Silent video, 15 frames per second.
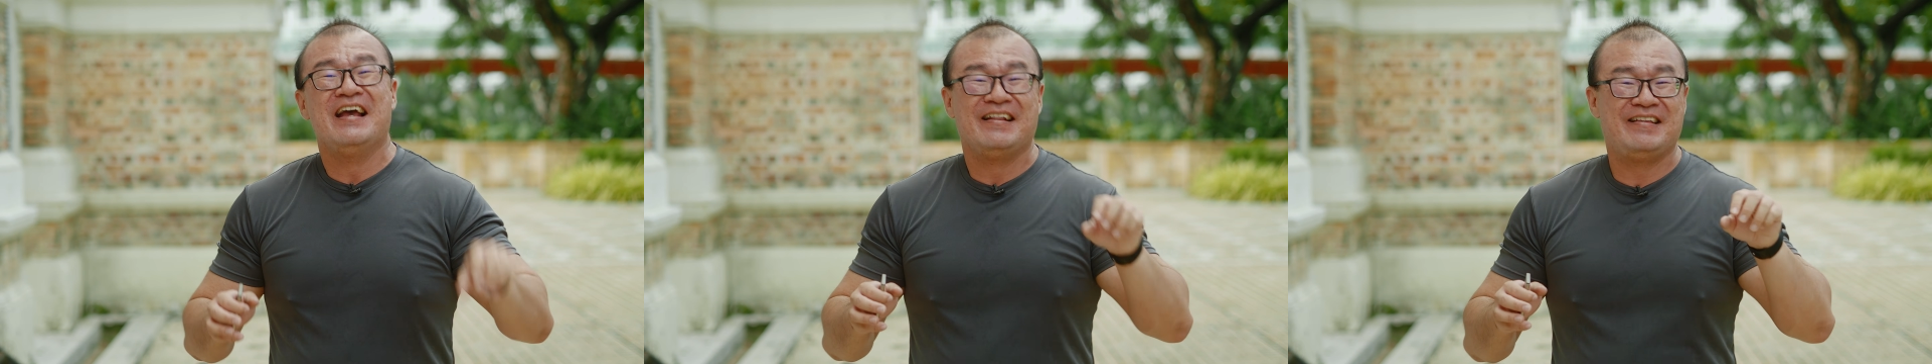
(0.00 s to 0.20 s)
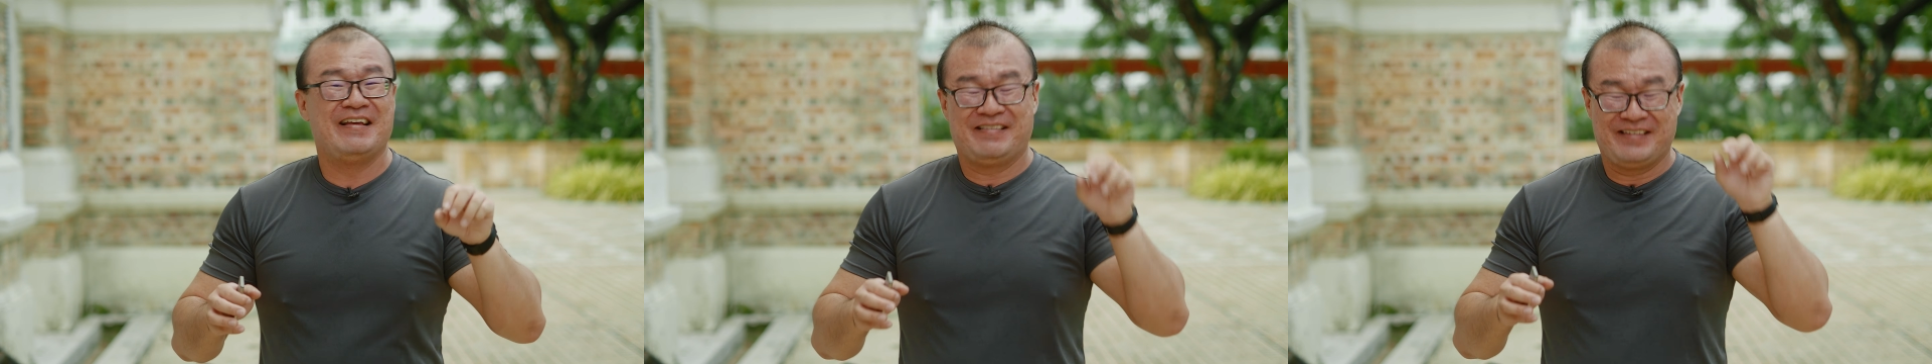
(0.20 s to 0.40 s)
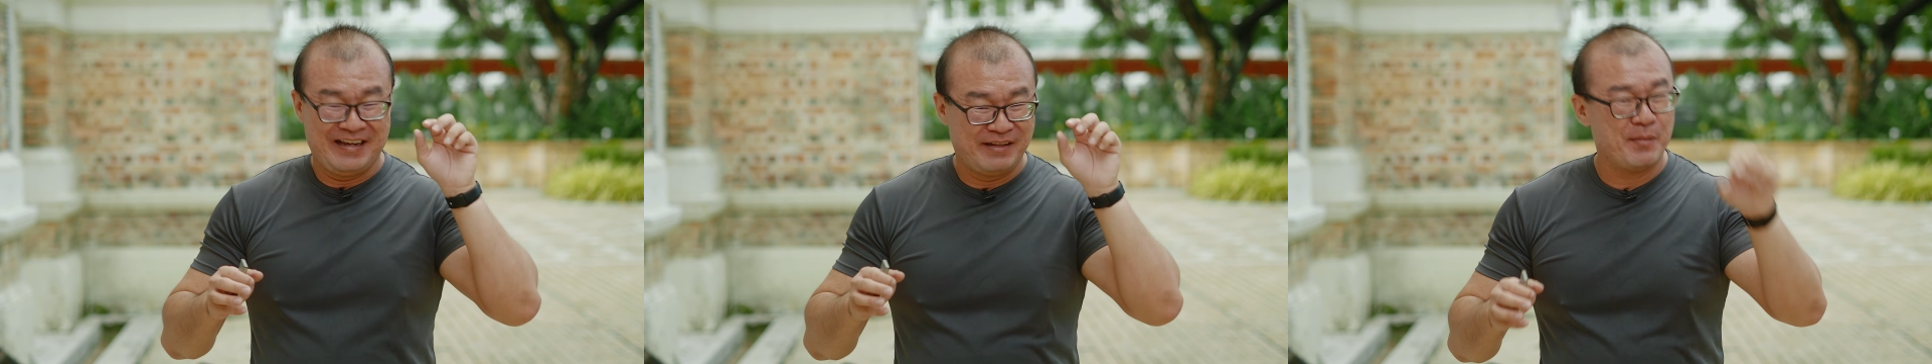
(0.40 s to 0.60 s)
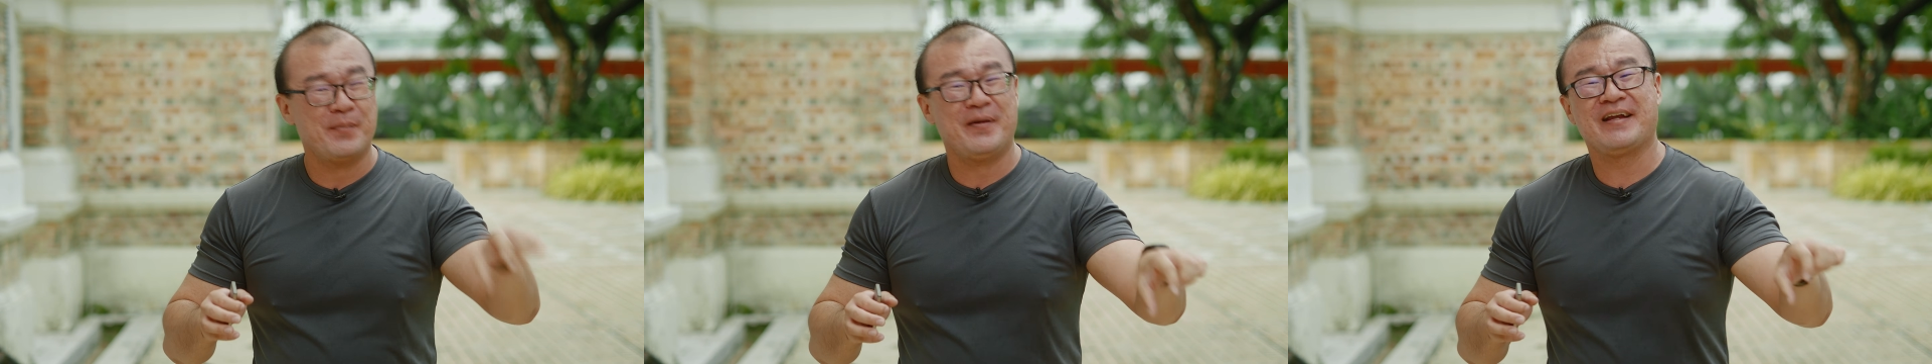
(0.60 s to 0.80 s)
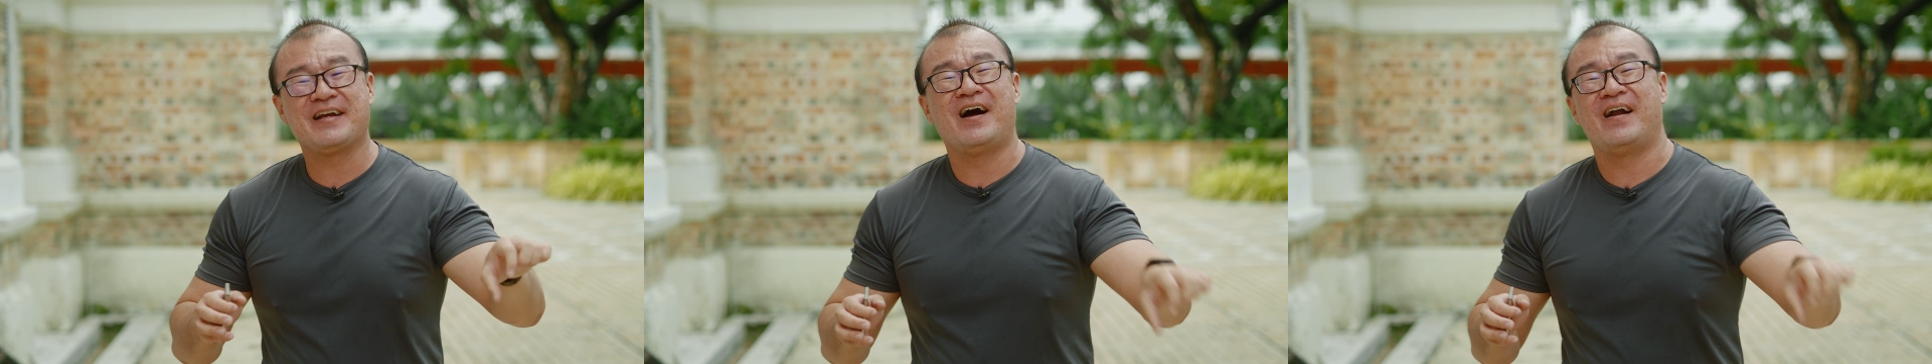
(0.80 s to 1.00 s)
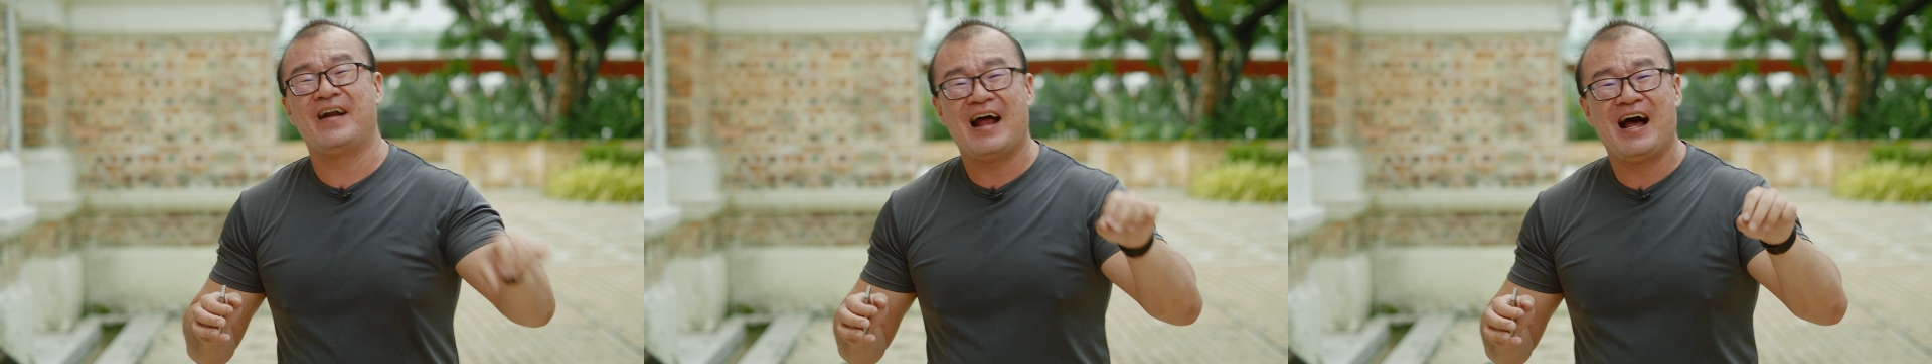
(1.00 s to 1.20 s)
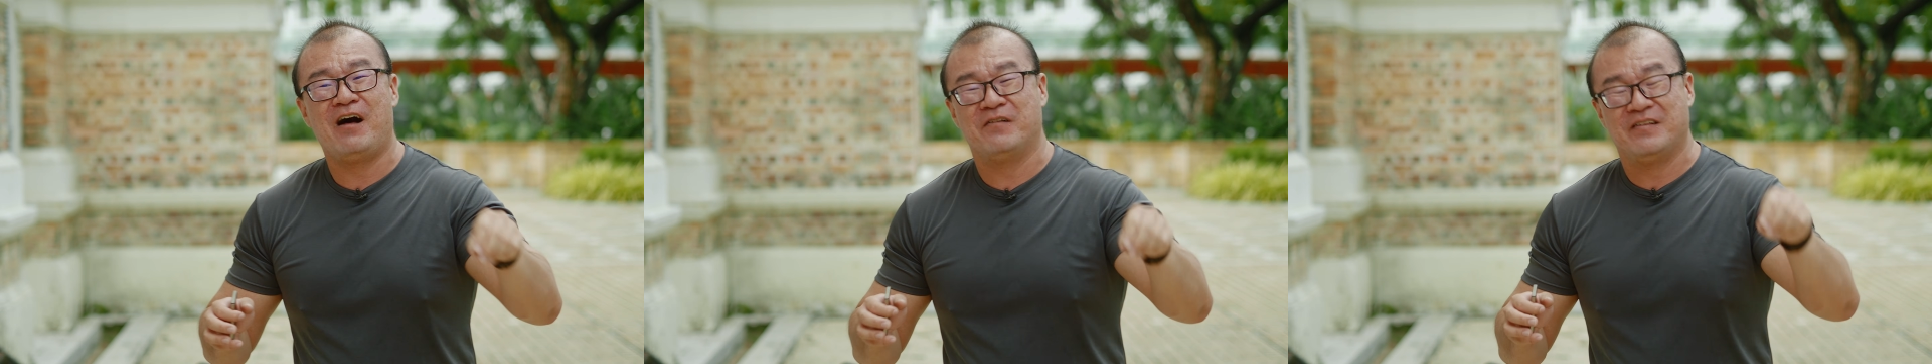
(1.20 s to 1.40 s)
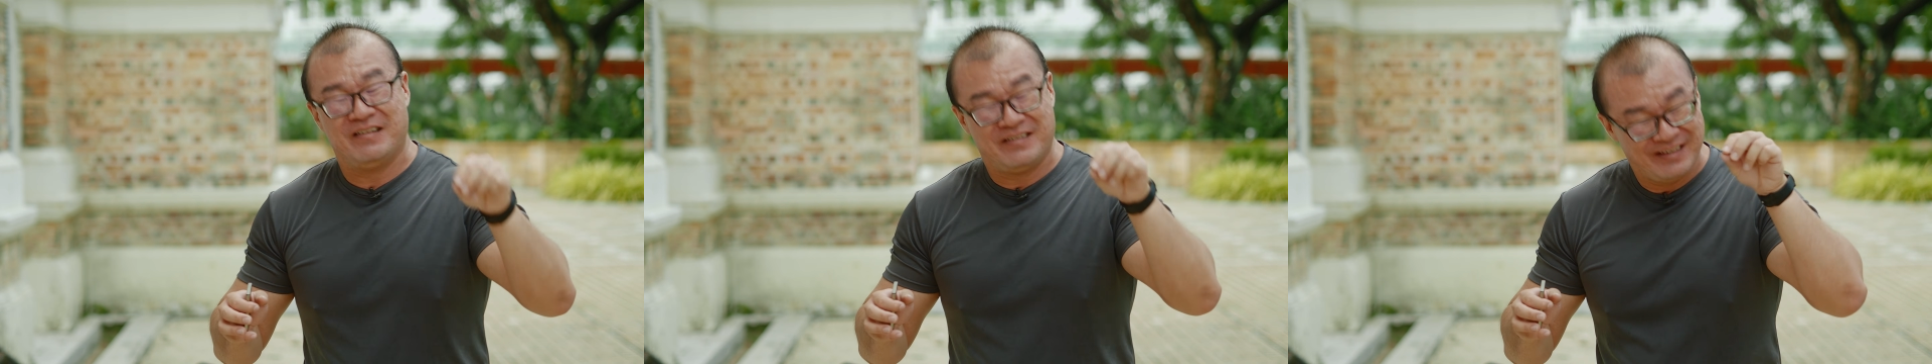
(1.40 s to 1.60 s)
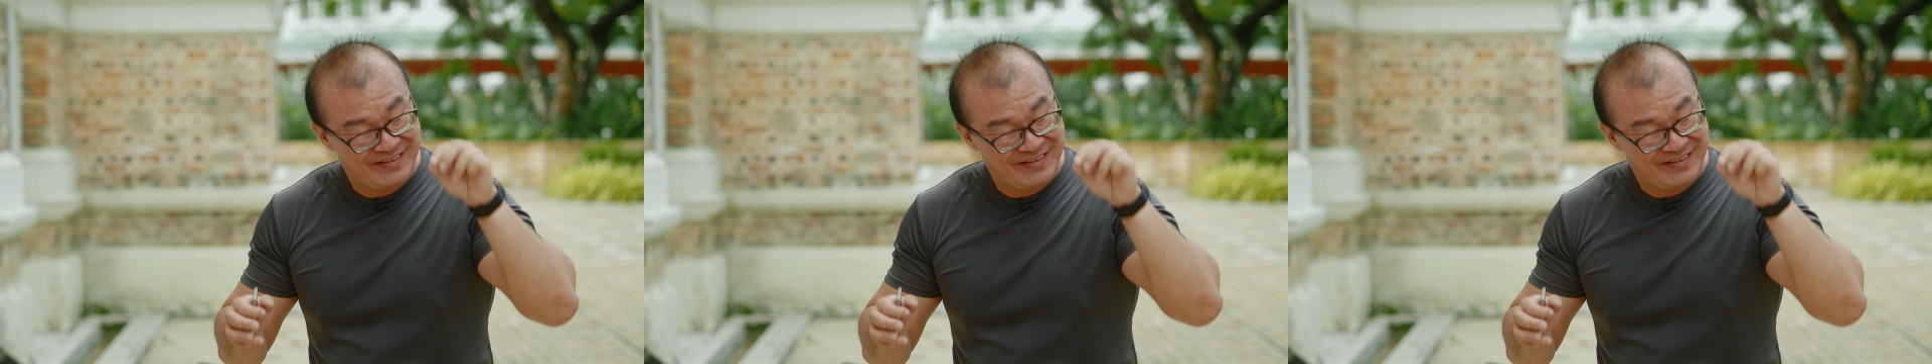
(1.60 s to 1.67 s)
They take the memory card out